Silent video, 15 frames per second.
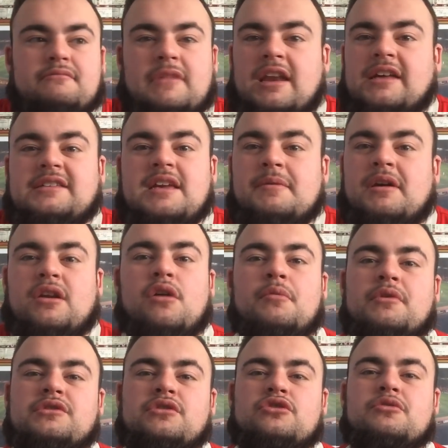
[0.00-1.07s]
And like I say, man, all
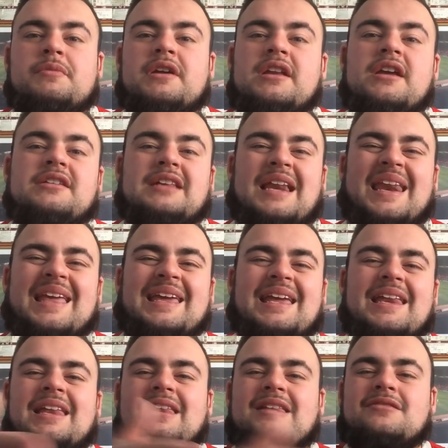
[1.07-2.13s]
my social medias, link
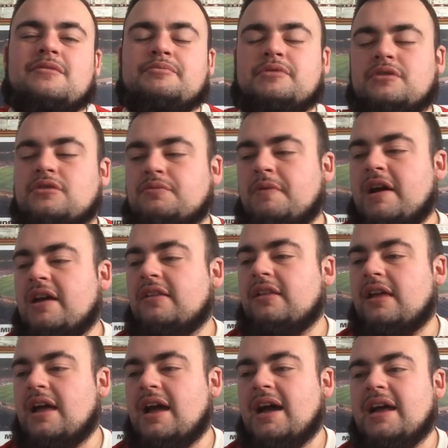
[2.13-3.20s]
in the description as
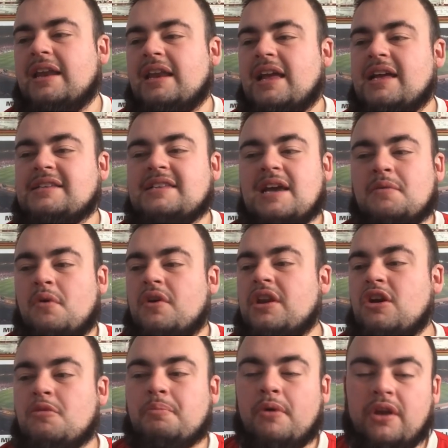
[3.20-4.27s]
well. And like I say,
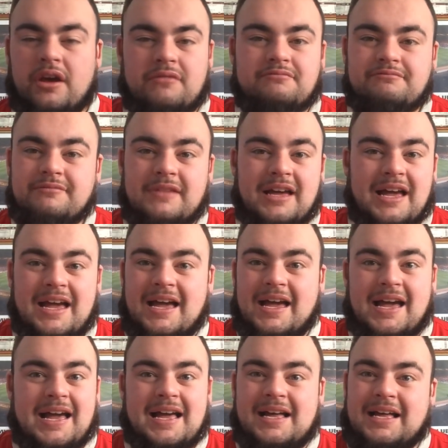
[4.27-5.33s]
1-0 butter.
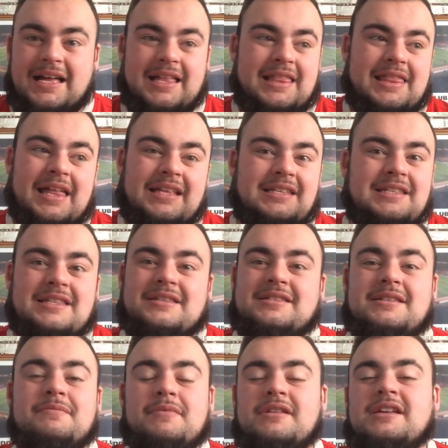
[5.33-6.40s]
That's as
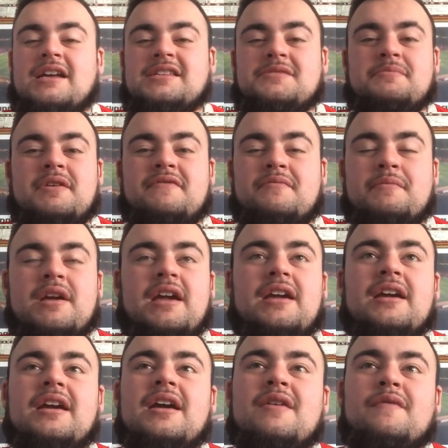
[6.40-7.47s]
simple as it has to be for
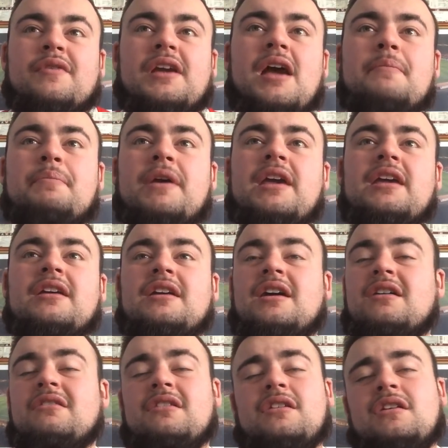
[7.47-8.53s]
me. If we get beat,
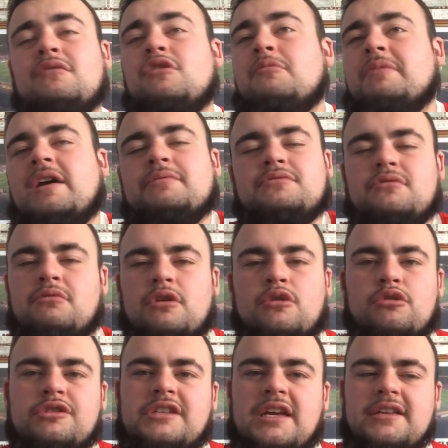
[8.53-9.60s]
I'm going to be absolutely
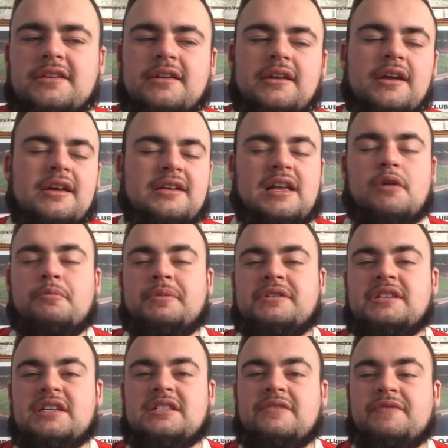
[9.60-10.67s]
gutted. That would be
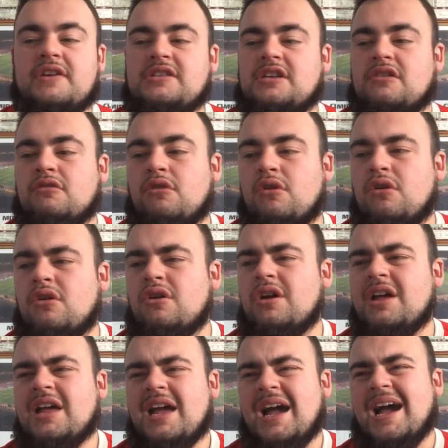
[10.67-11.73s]
6 defeats in a row.
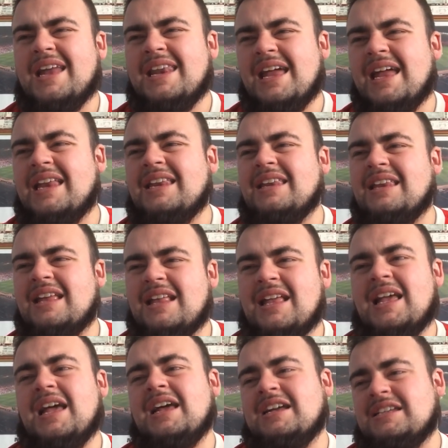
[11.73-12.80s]
And then,
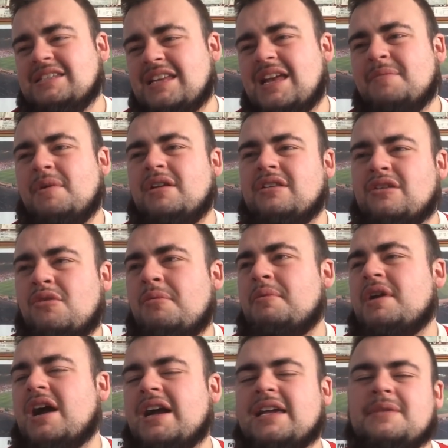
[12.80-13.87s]
like I say, man, you know,
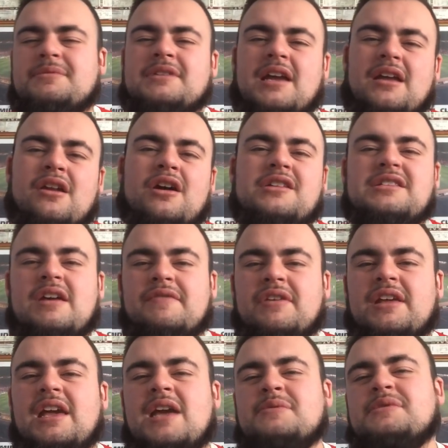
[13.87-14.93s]
we can't keep saying, oh, it's
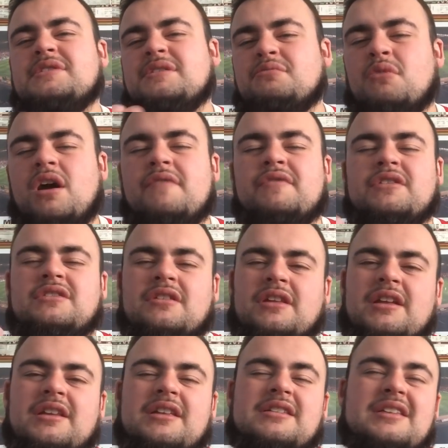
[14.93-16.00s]
7 games, whatever, till
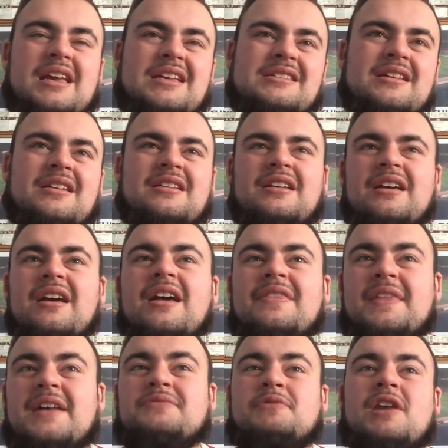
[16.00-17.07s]
the end of the season.
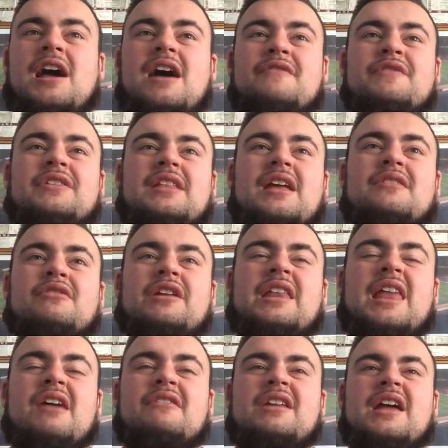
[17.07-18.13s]
That's when I think then we're
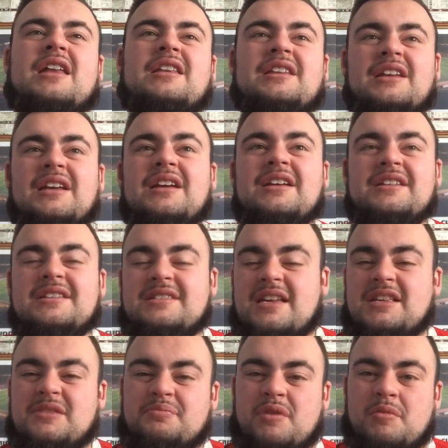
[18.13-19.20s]
there, and then the
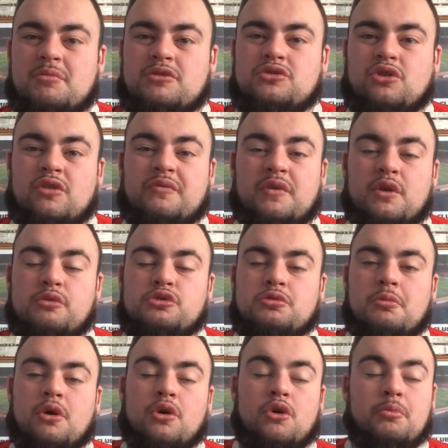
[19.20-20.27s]
season's pretty much done if we lose
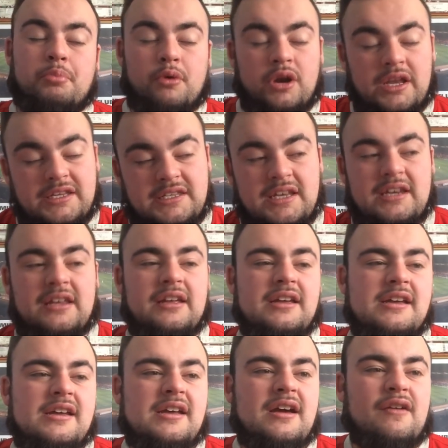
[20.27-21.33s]
tomorrow. But listen,
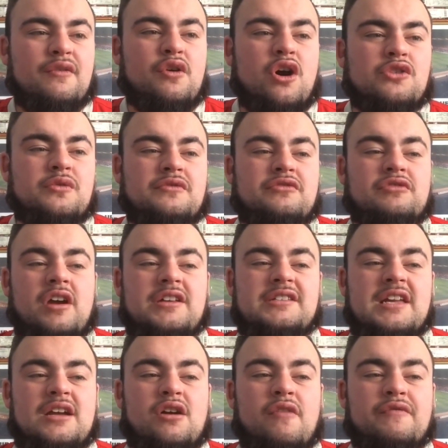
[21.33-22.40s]
of course we have to try and
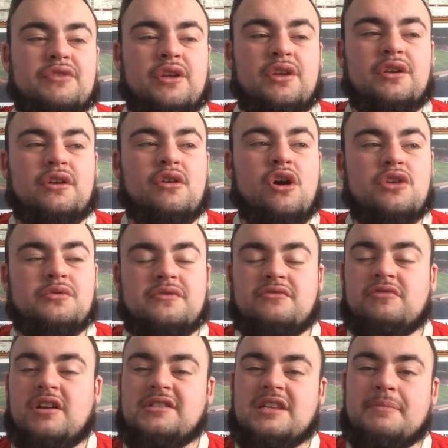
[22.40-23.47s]
stay confident. Of course we have to
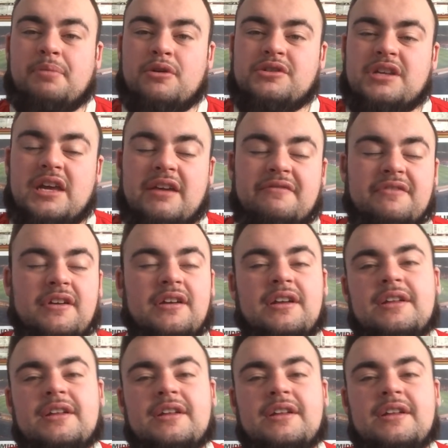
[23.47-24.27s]
try and stay positive.